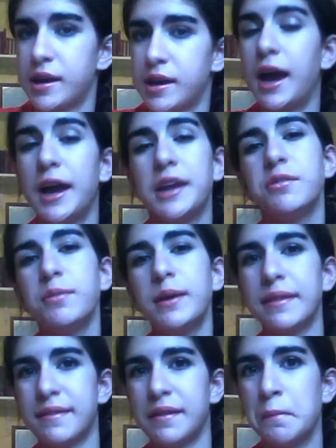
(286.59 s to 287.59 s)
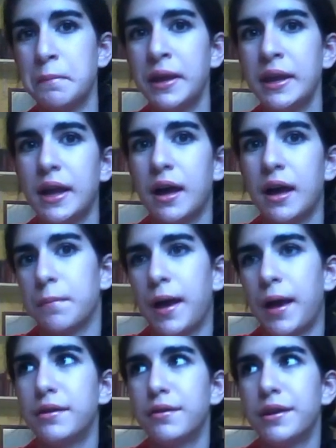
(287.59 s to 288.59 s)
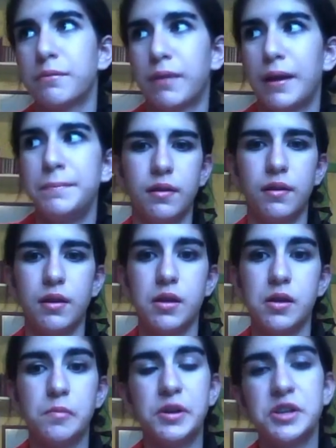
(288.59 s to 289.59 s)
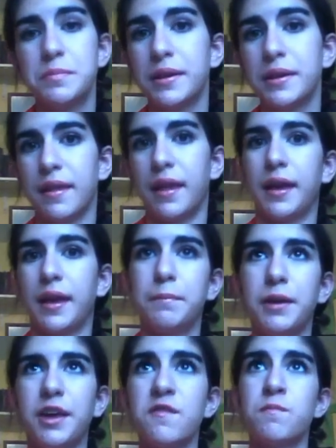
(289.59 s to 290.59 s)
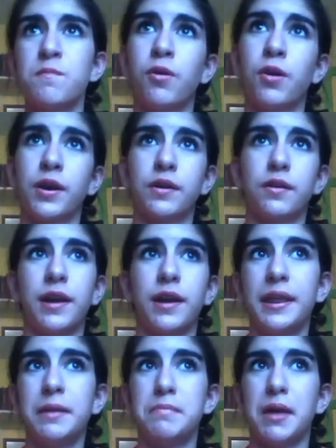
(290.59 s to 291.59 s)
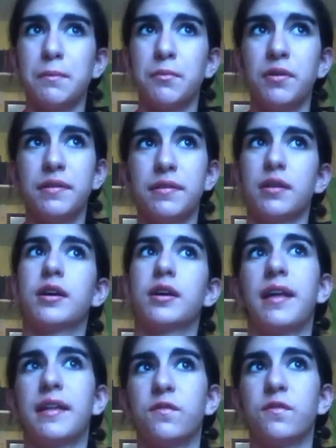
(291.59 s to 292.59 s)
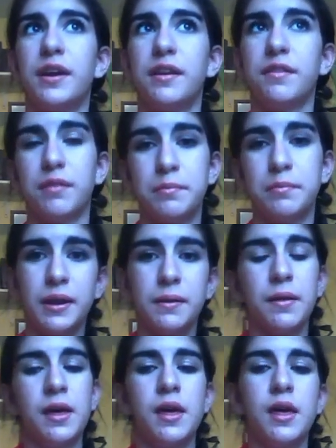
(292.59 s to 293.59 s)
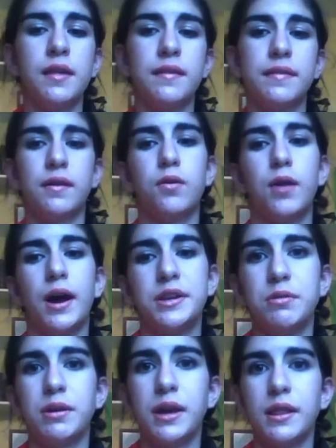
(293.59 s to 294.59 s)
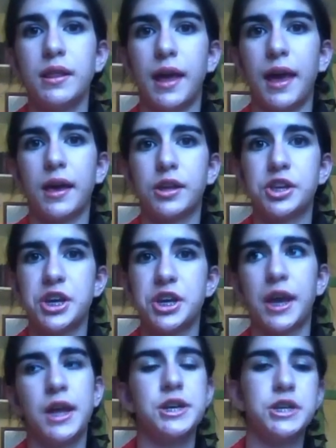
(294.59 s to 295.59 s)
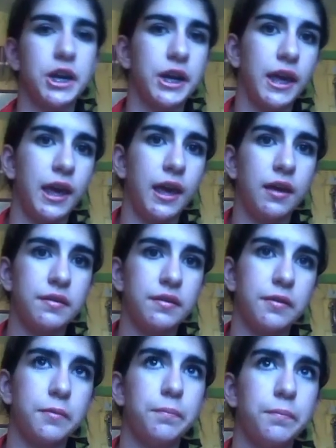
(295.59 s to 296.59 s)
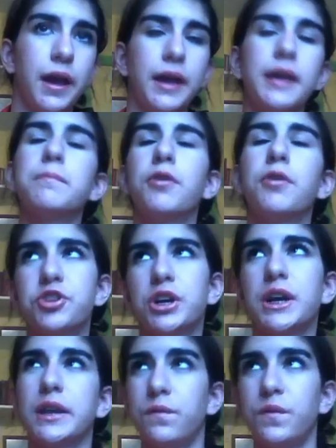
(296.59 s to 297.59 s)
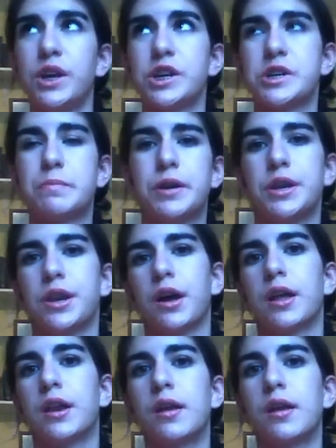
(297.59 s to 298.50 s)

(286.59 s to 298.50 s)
I do eat some meat. I don't eat red meat. Which means, beef, pork, or any mammals are classified as red meat. So I do eat, chicken, turkey, so I eat poultry and fish, but not